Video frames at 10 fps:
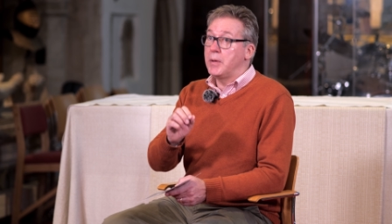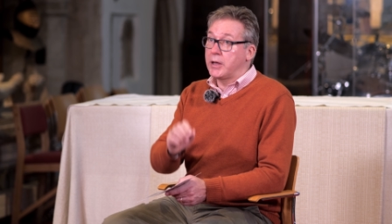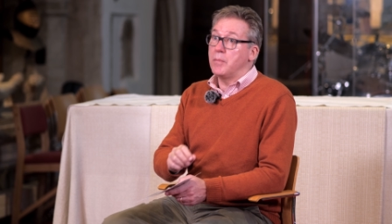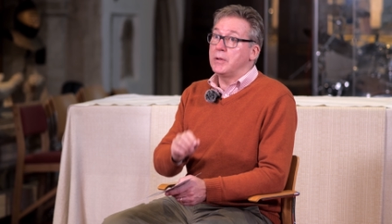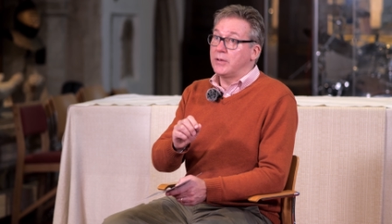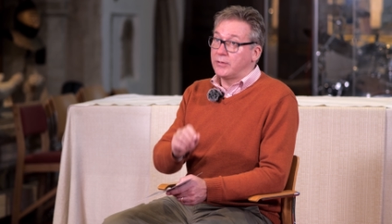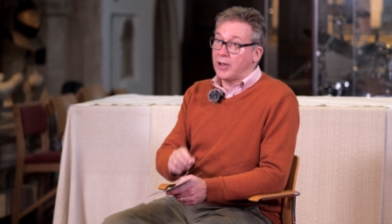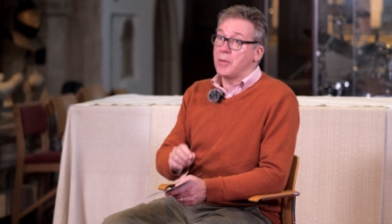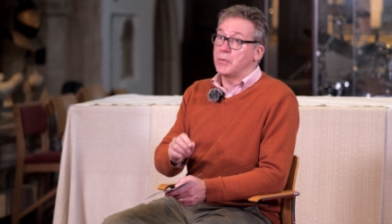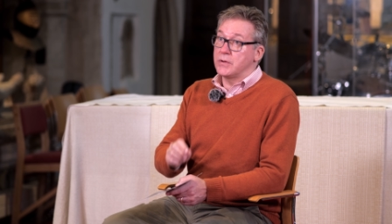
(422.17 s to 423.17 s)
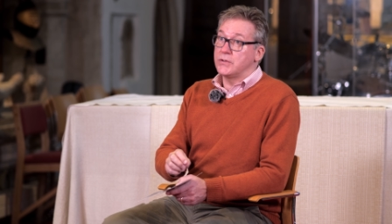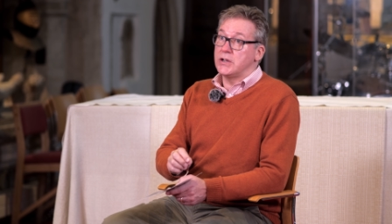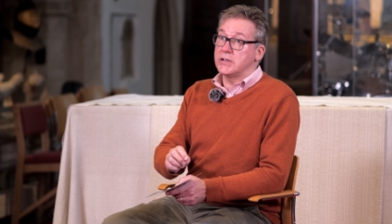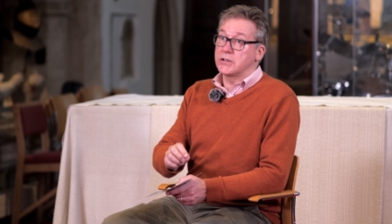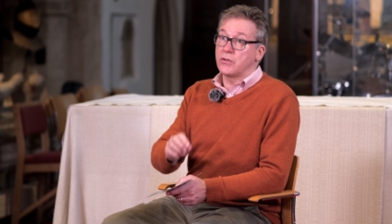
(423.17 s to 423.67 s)
becoming disciples of
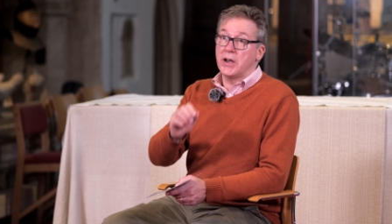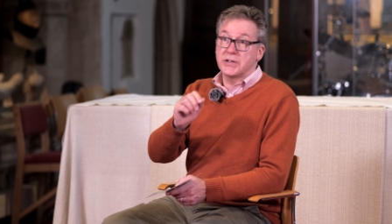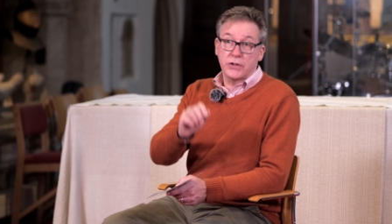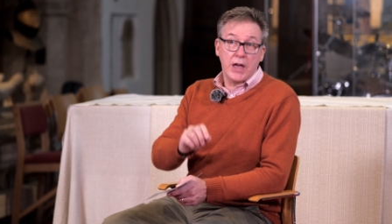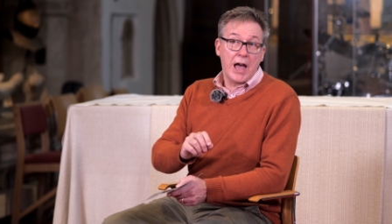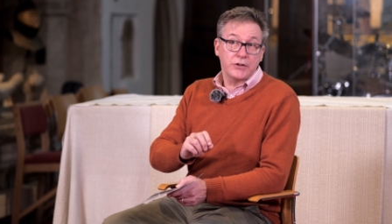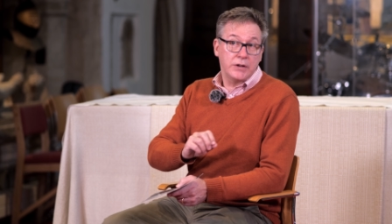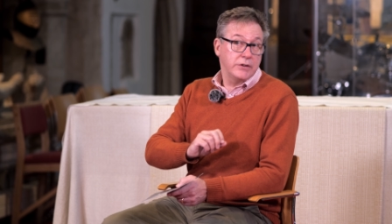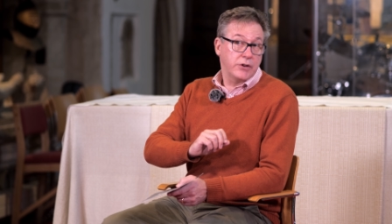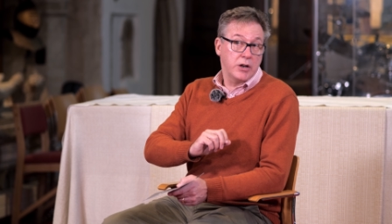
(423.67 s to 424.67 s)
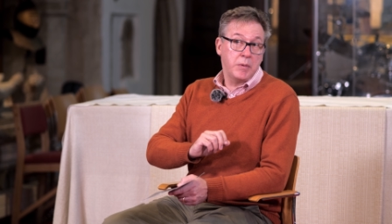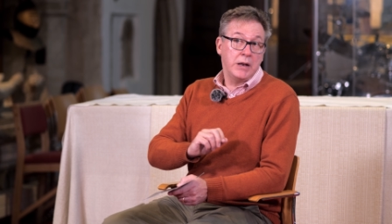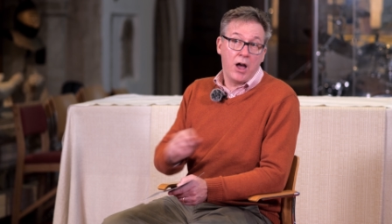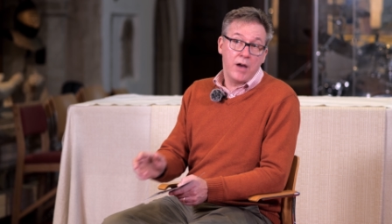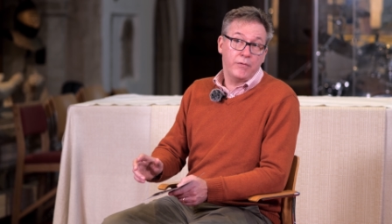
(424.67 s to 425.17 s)
Jesus Christ. So that actually it's going to be
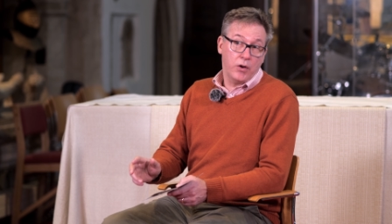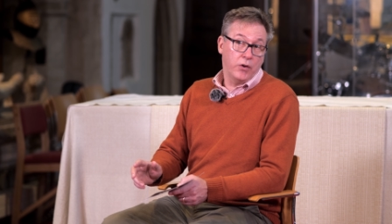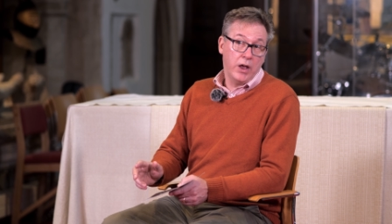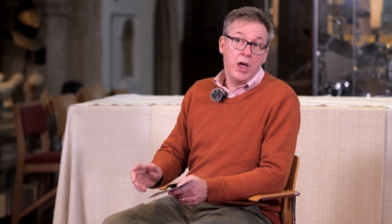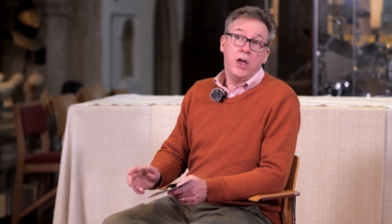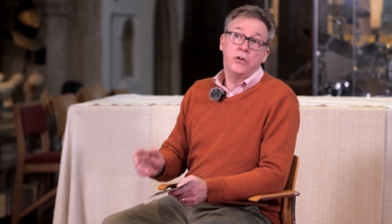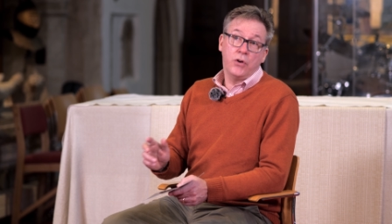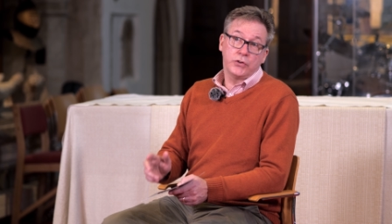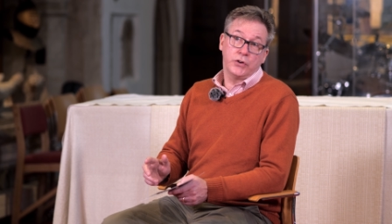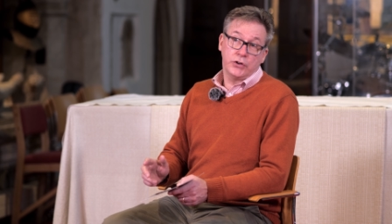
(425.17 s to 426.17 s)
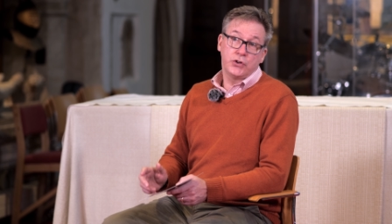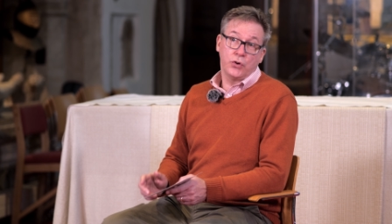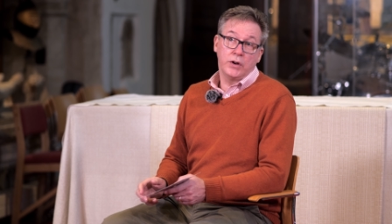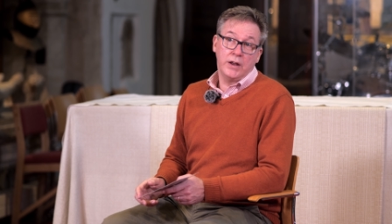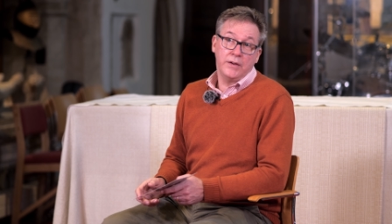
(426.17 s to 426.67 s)
lifelong, not just
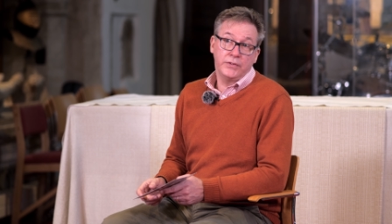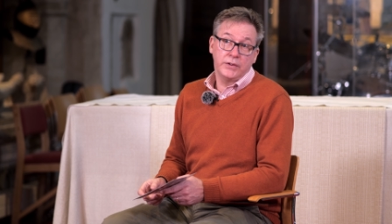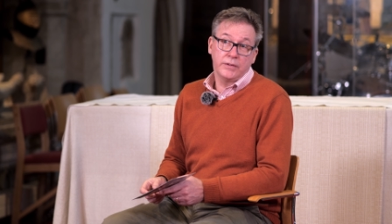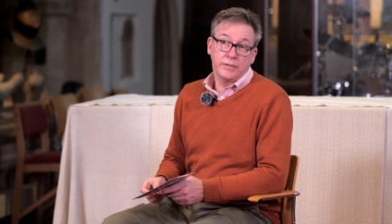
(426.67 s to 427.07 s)
short lived.